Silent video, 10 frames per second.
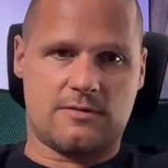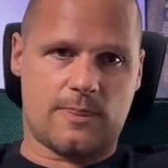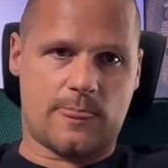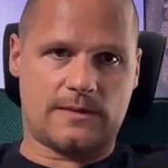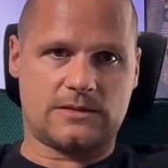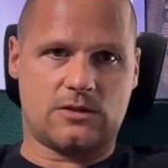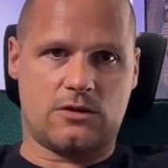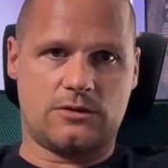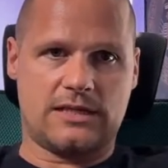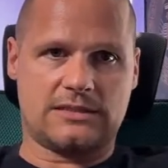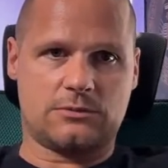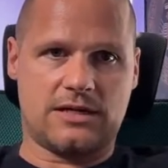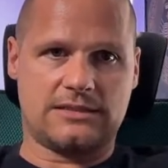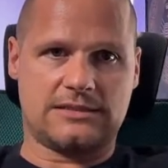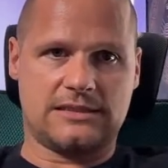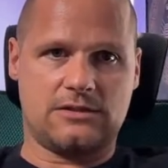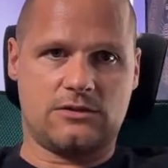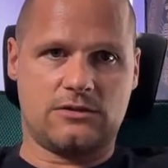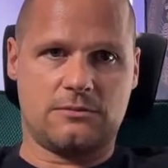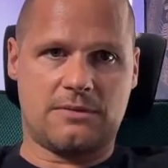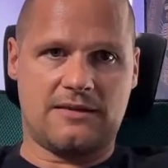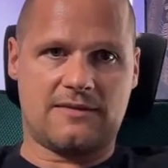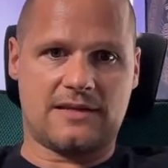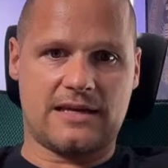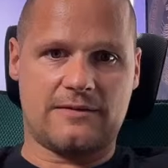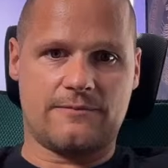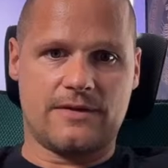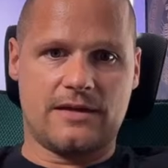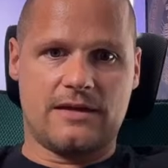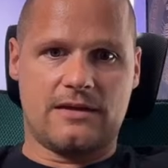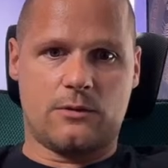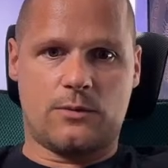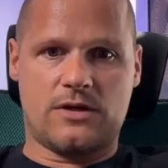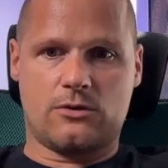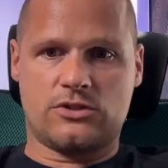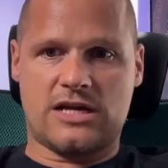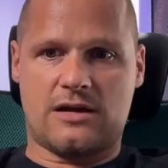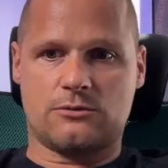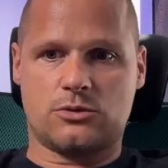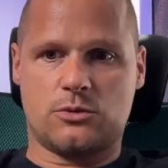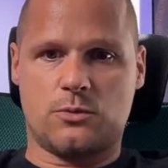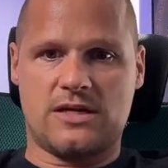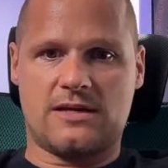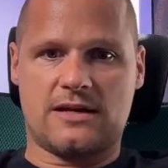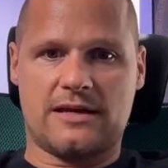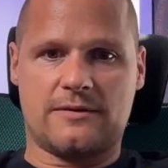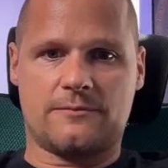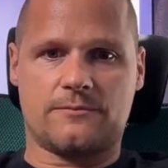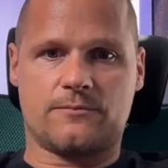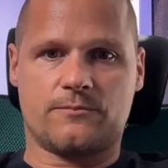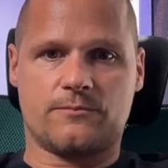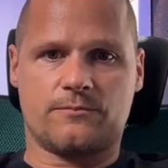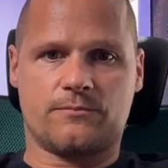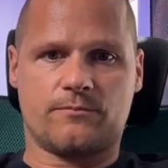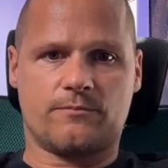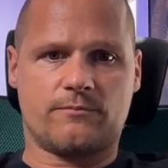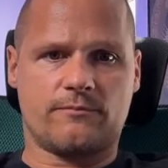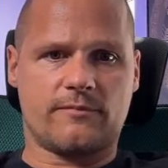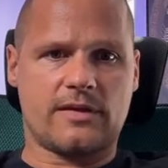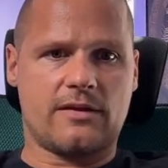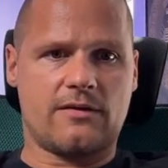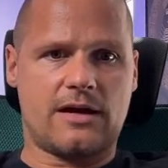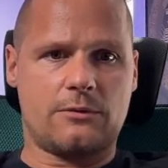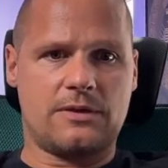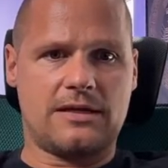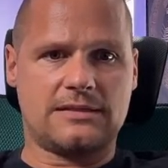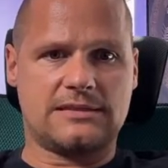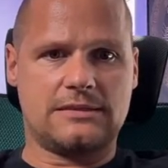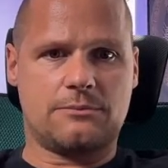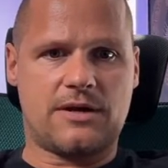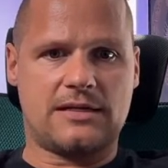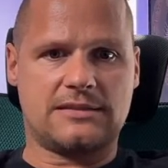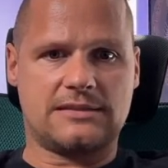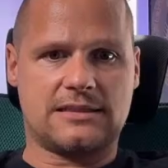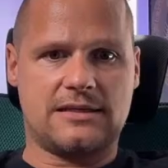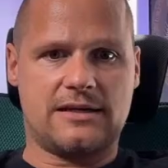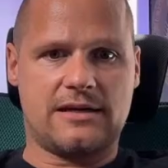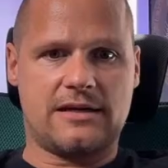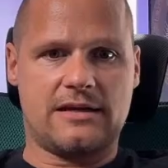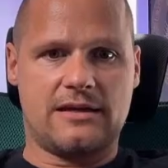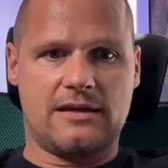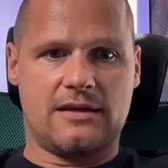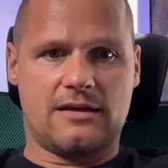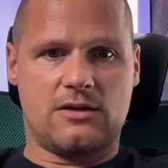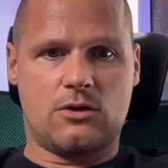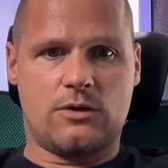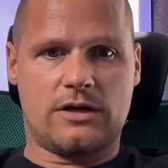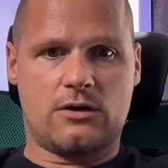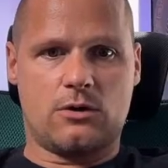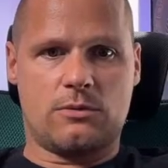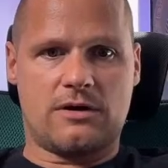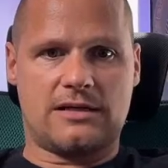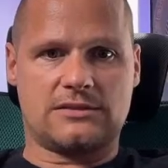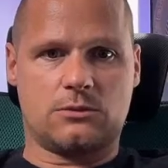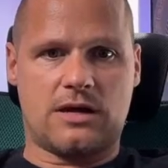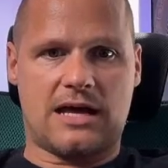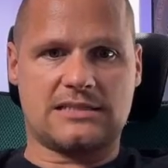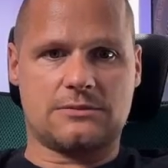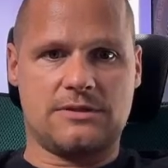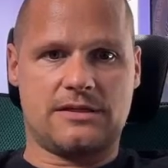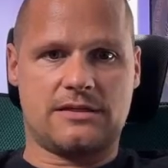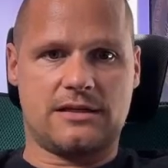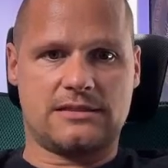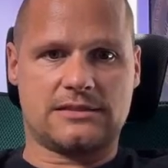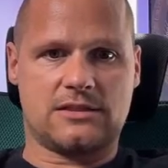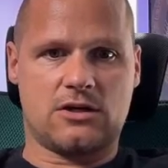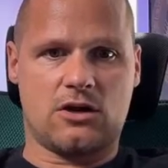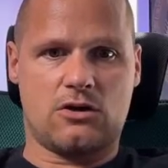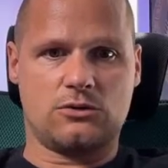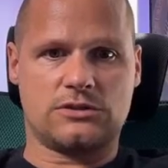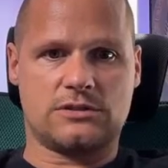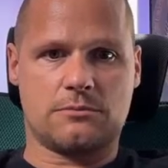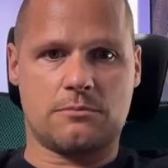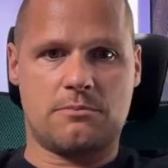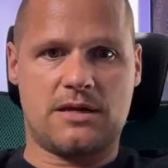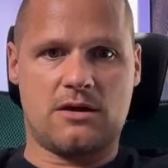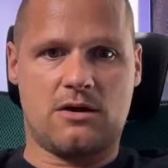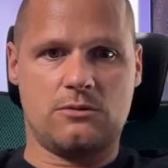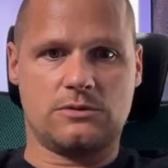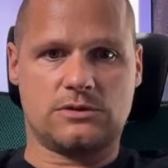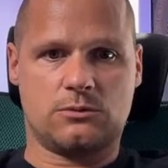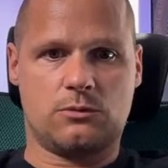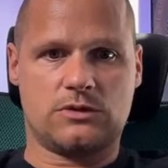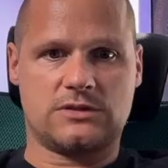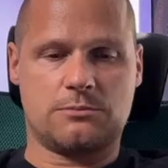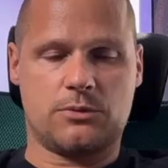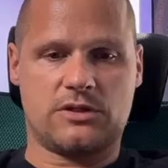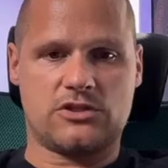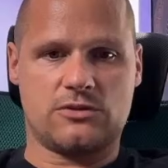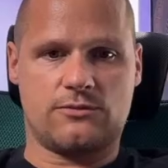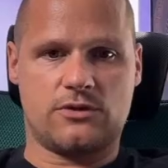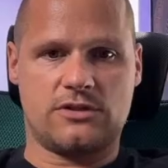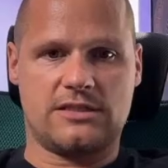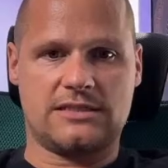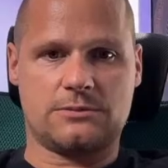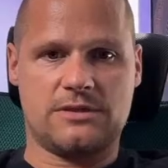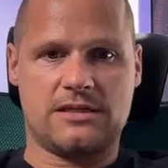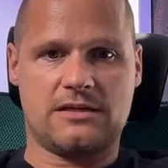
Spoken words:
So that's what I see on the monthly. If we go down to the weekly, right, we can see the price is clearly going lower, right? So last week has closed below. So what's the potential for this week?